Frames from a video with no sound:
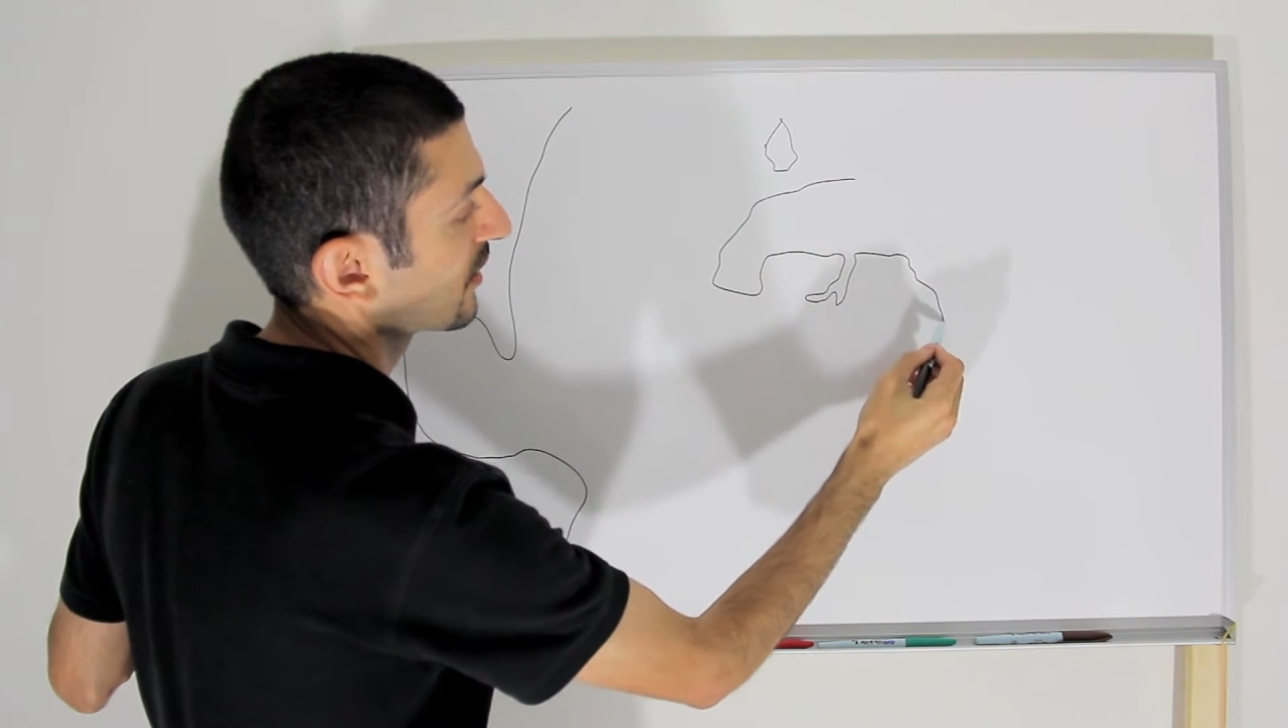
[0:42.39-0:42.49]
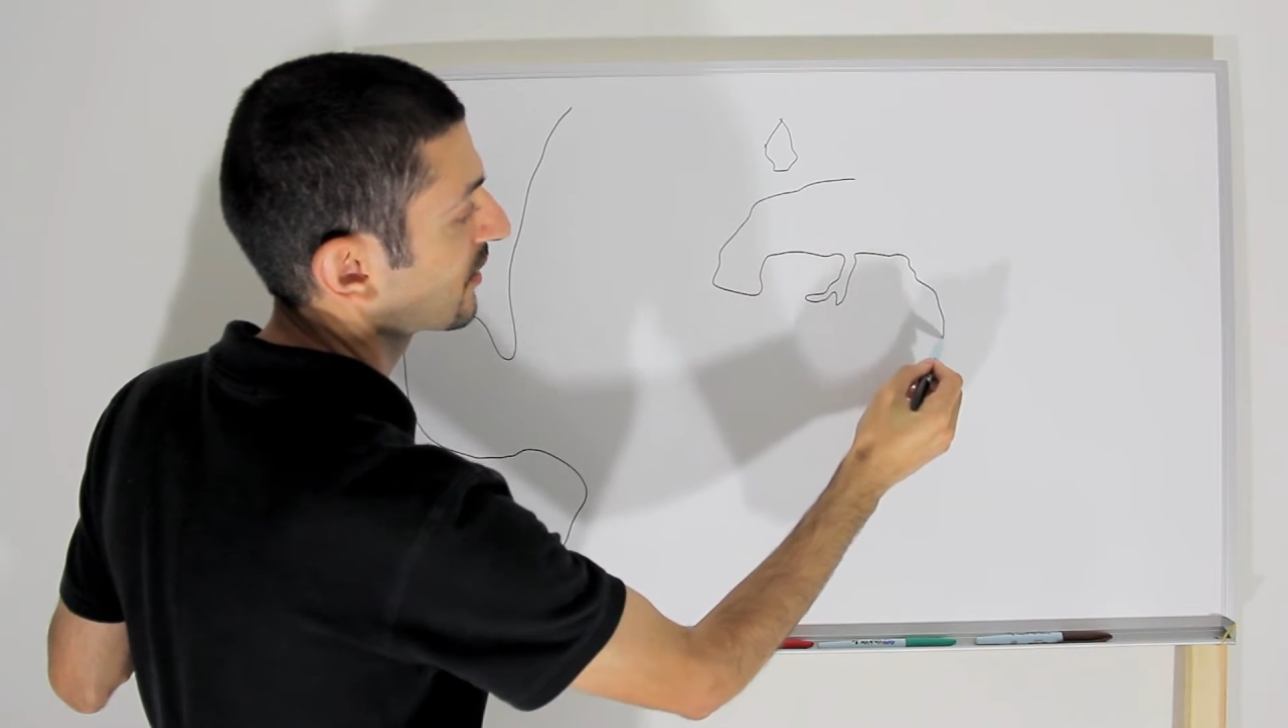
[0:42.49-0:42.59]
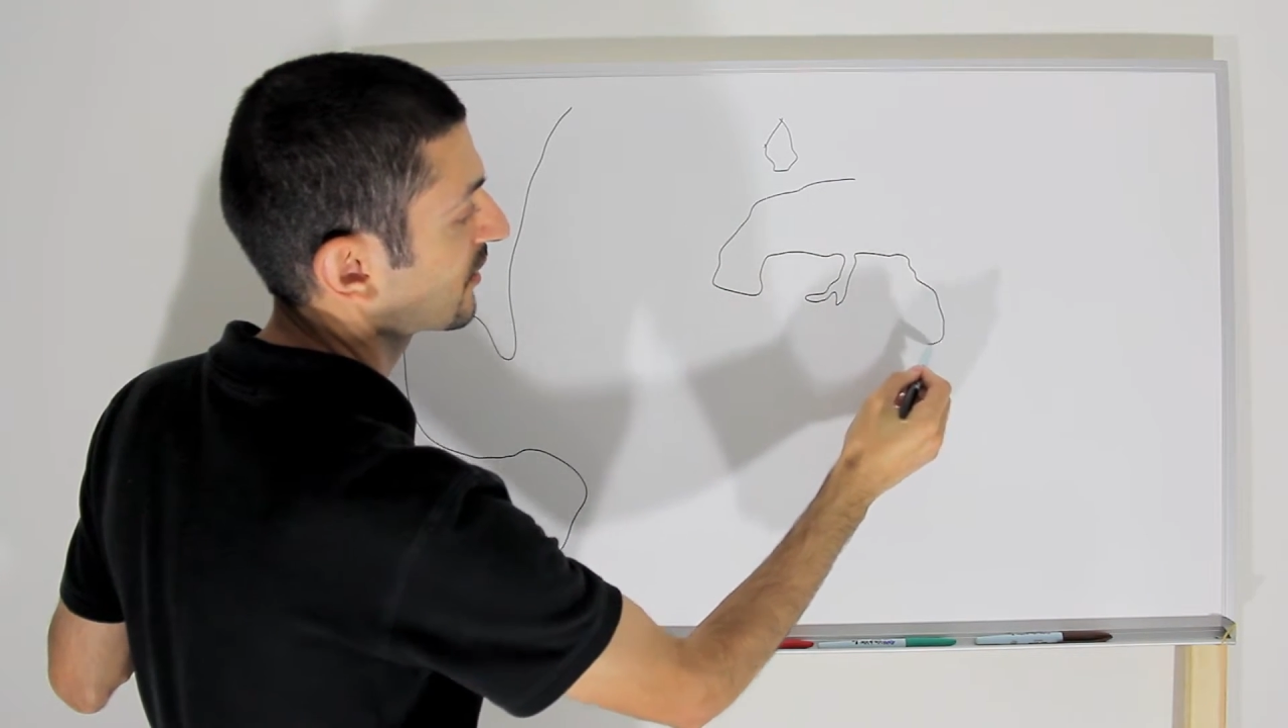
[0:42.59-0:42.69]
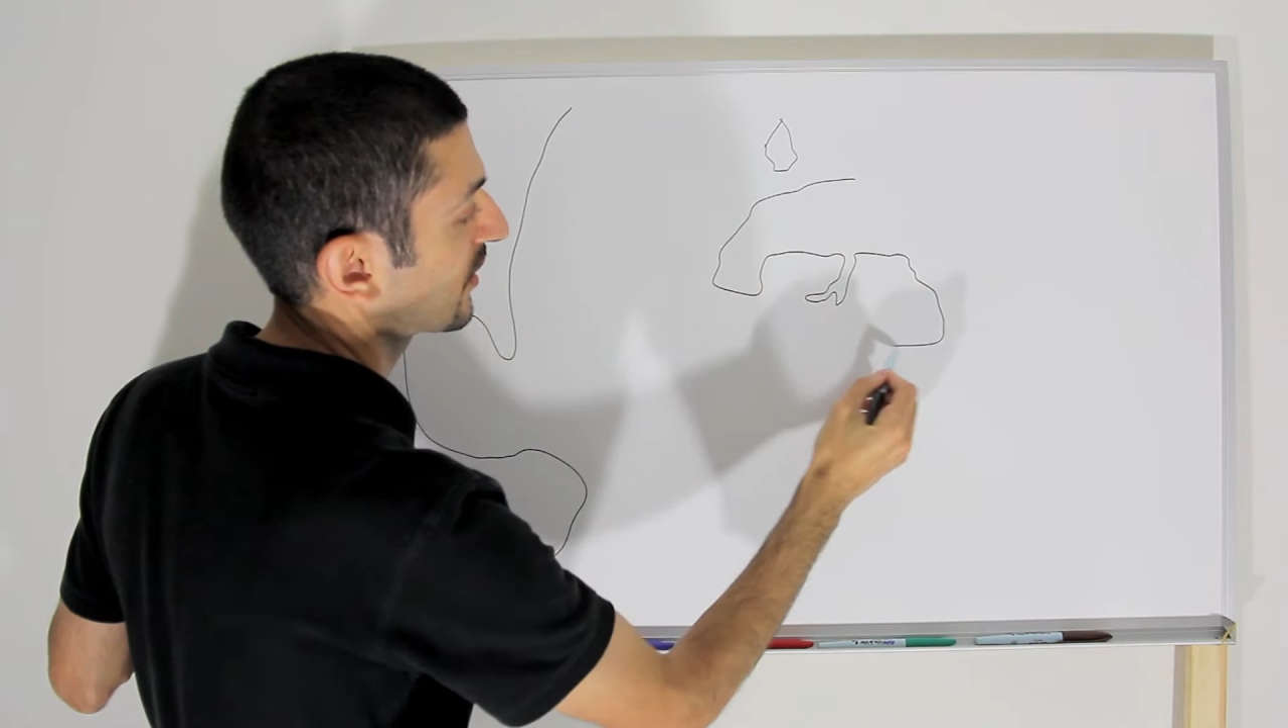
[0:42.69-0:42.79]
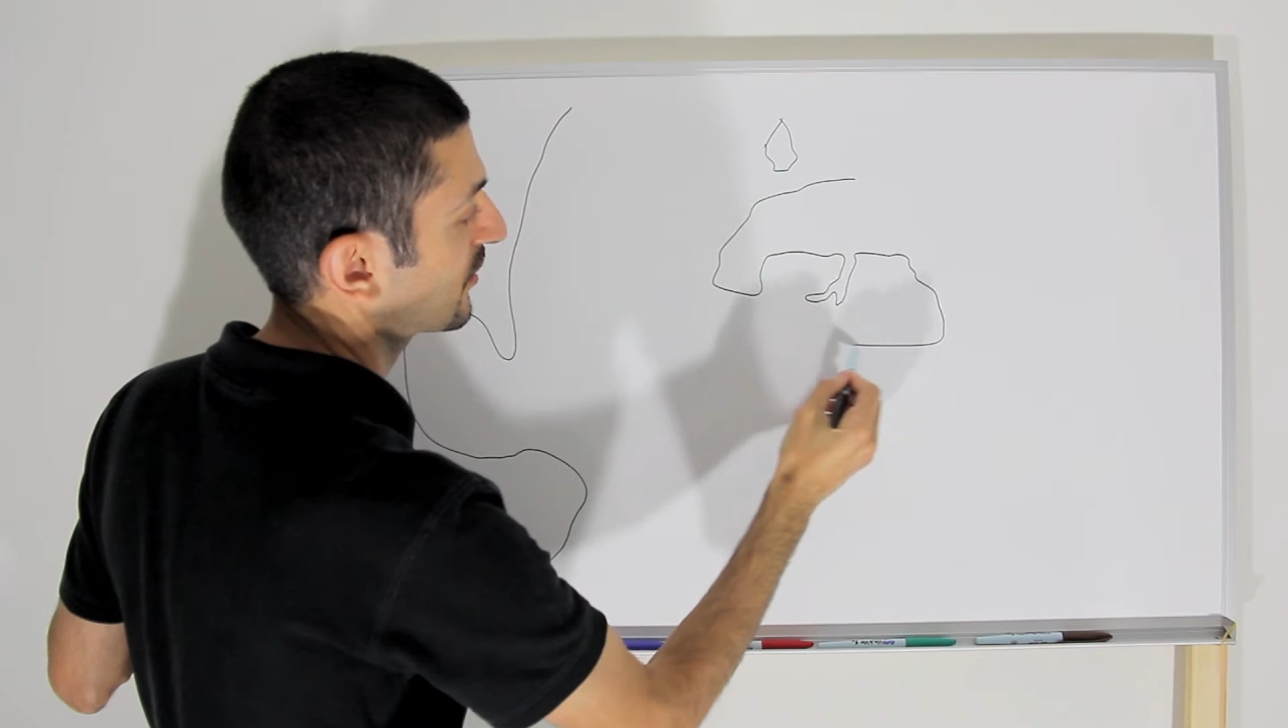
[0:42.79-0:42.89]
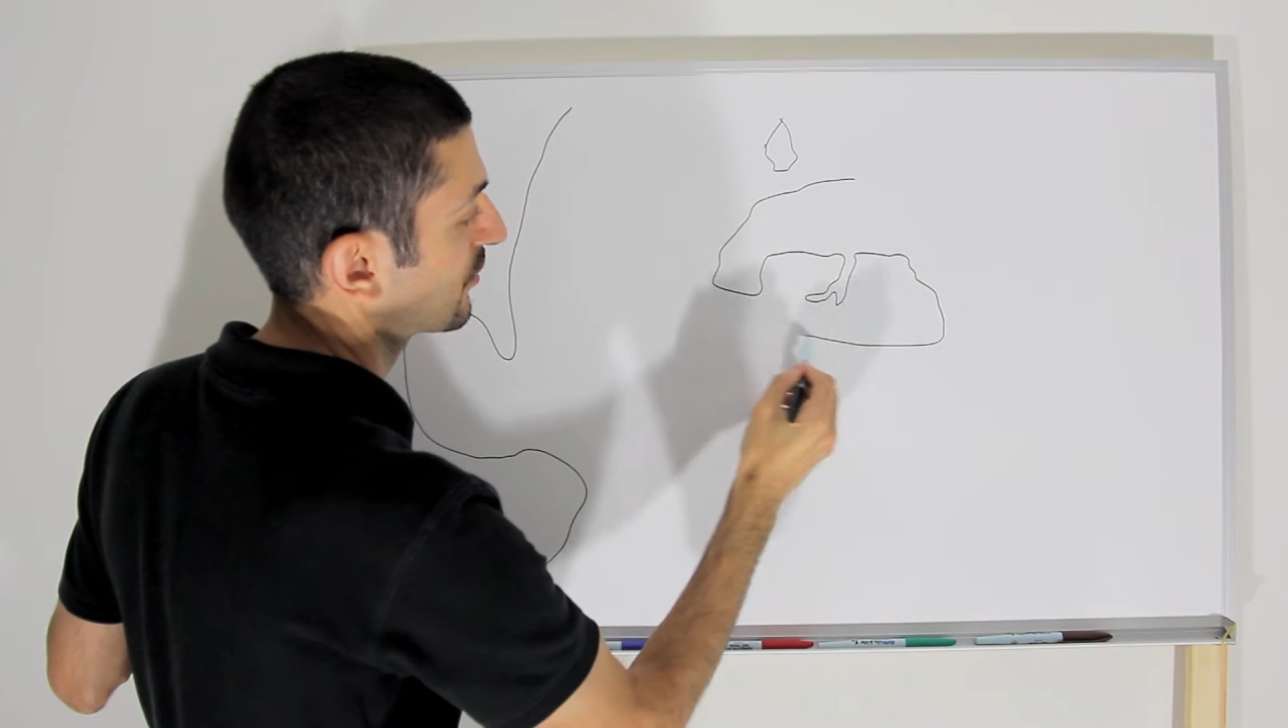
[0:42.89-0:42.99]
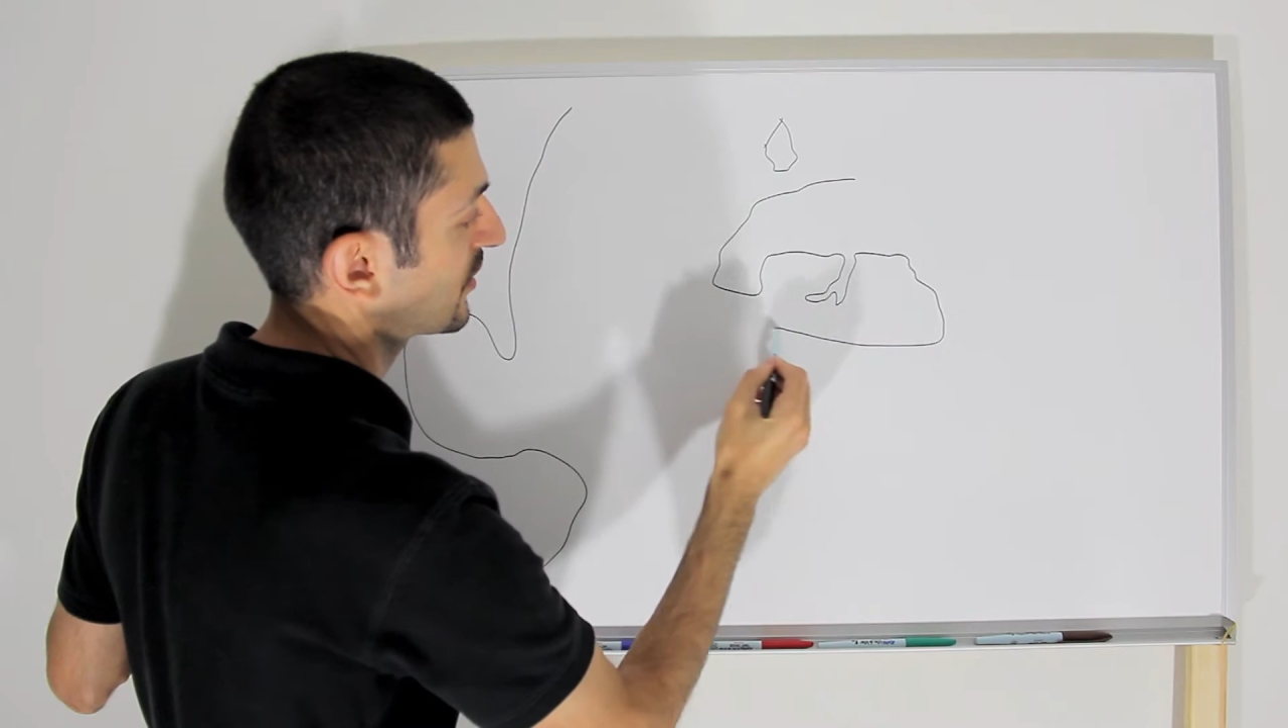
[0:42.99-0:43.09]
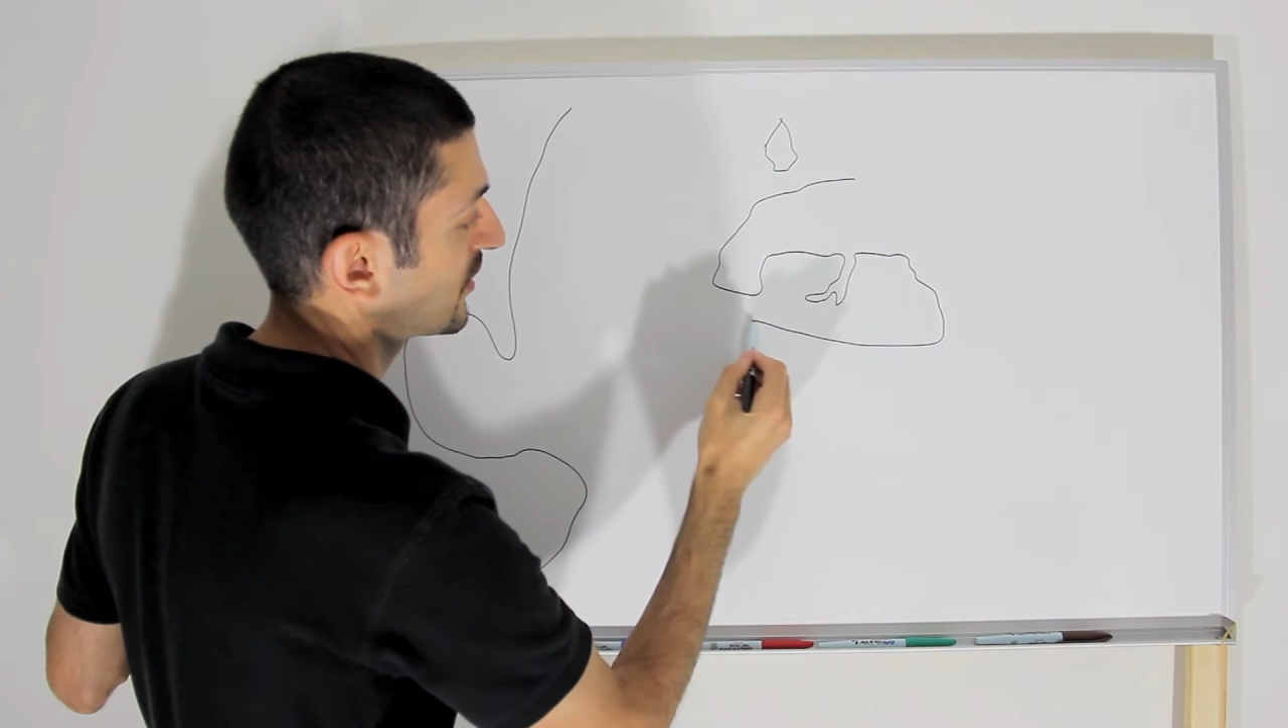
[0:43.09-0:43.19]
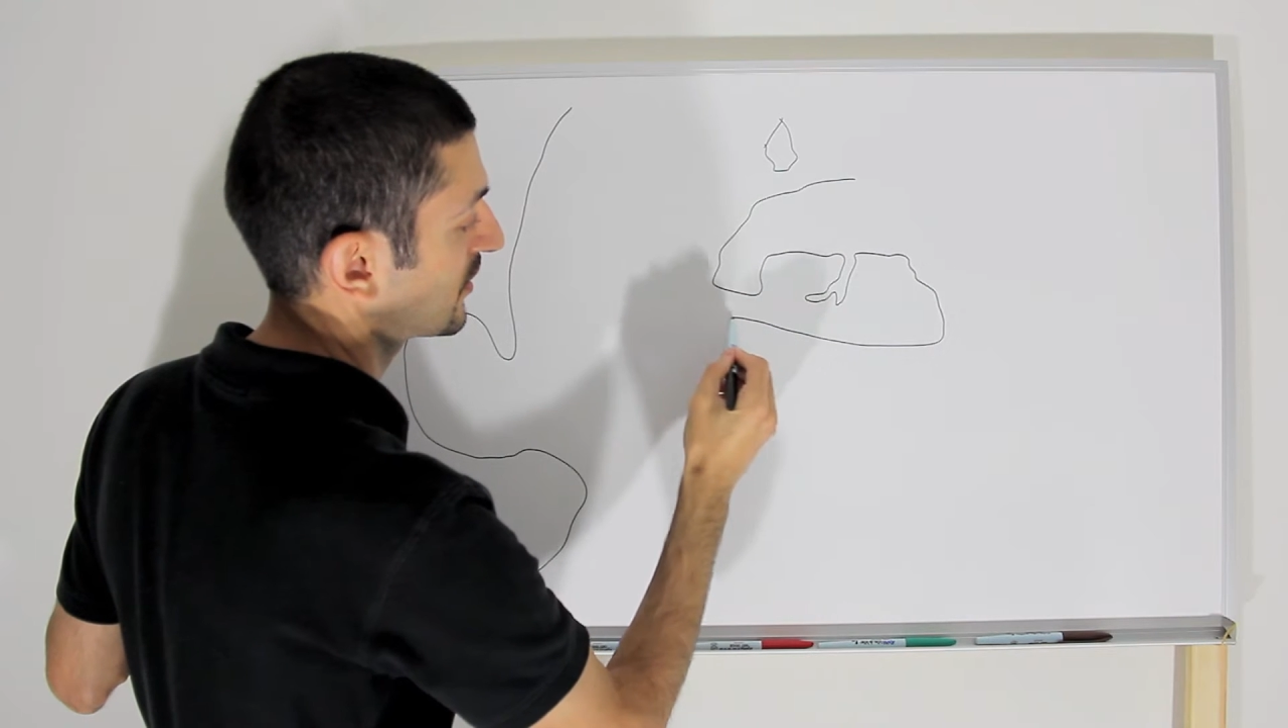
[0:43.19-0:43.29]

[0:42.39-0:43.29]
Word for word: etc.